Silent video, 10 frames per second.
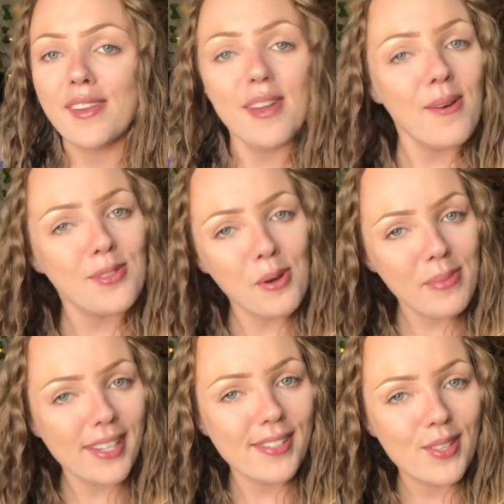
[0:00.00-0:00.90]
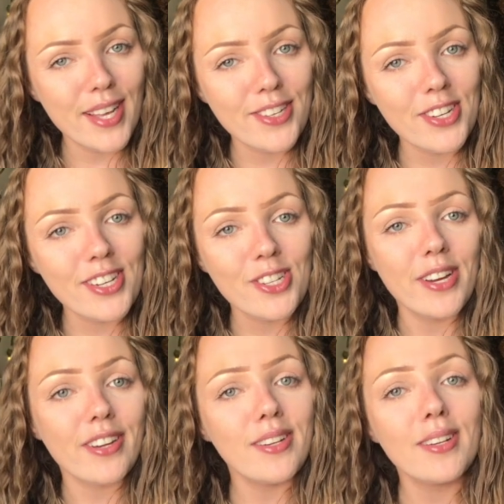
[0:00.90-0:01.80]
You know, don't be stingy.
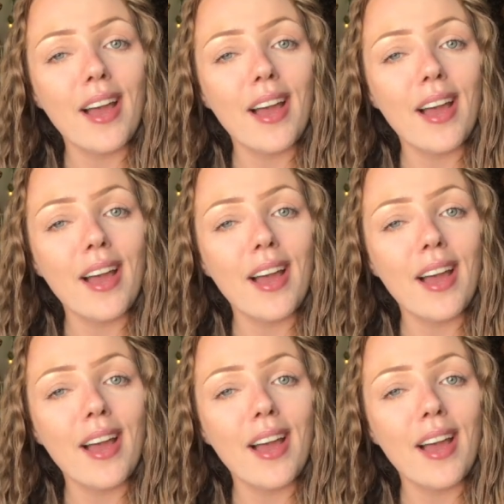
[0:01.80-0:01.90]
Share your